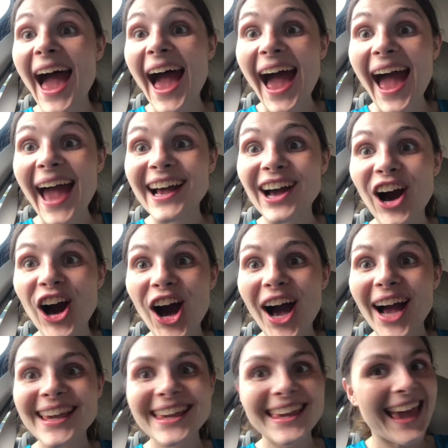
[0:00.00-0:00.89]
I
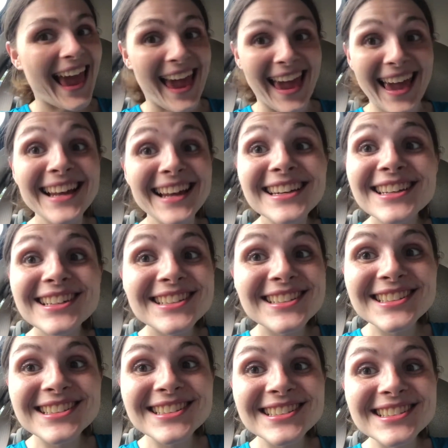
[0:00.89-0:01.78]
got
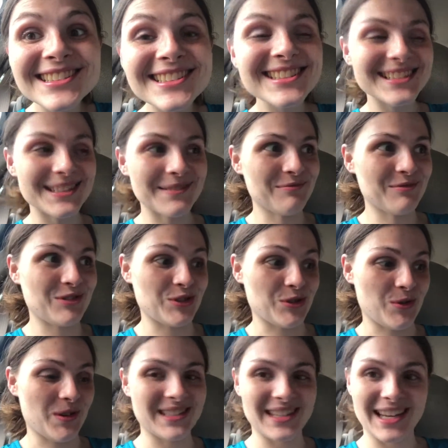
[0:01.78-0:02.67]
candles. I'm
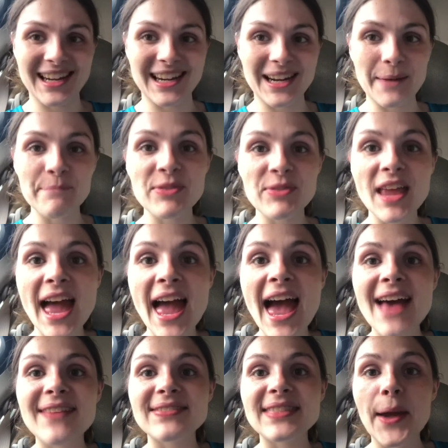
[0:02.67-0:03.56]
so excited.
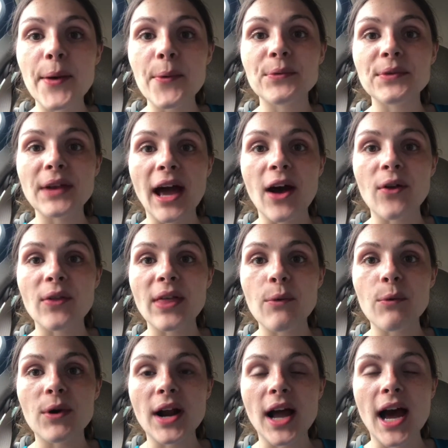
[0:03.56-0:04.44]
They
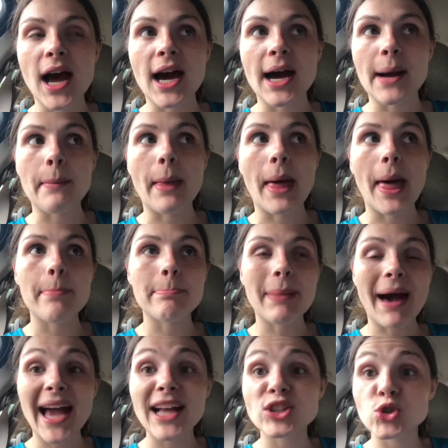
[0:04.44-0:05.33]
were
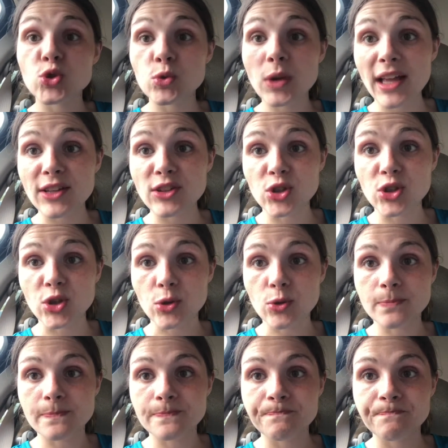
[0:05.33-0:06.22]
buy 2 get
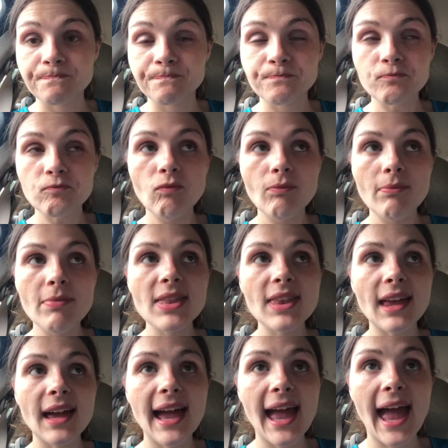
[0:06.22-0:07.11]
2
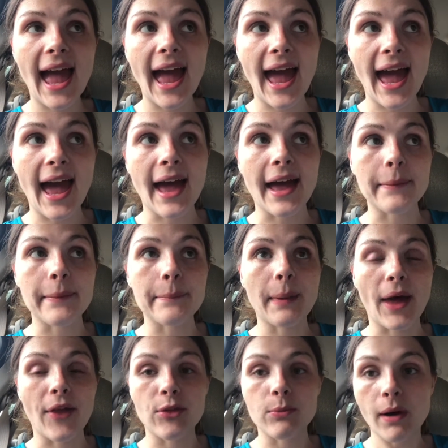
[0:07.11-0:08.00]
at
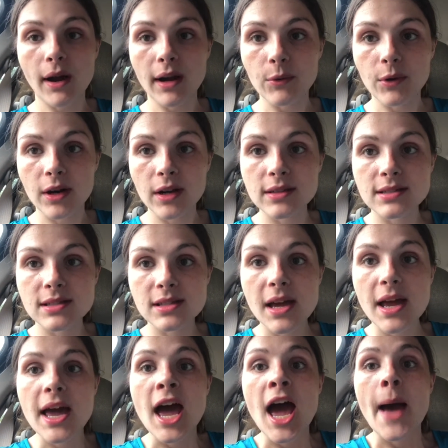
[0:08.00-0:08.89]
Bath & Body Works.
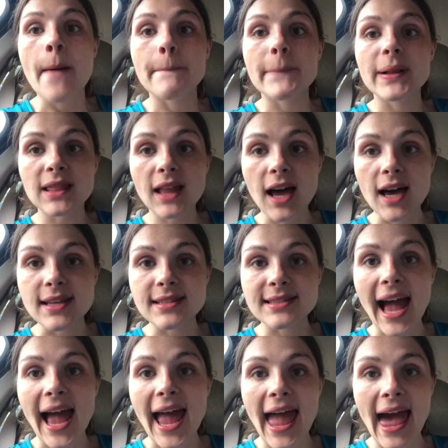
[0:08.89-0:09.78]

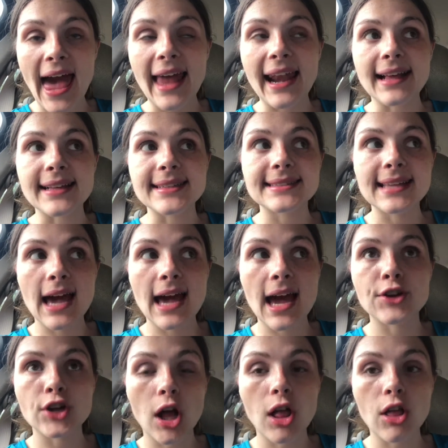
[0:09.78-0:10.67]
Plus, I had a
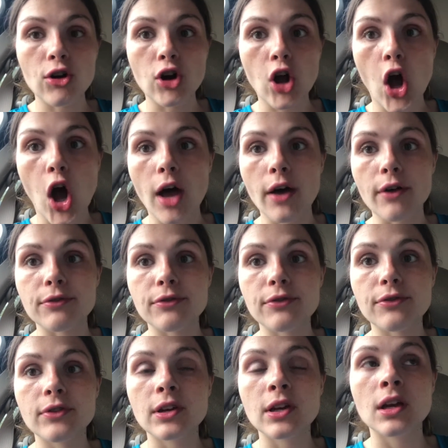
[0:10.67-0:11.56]
$10
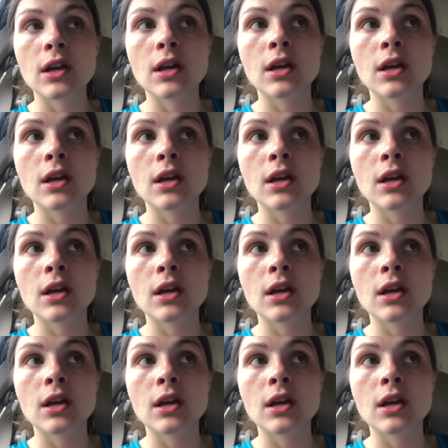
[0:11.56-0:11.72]
off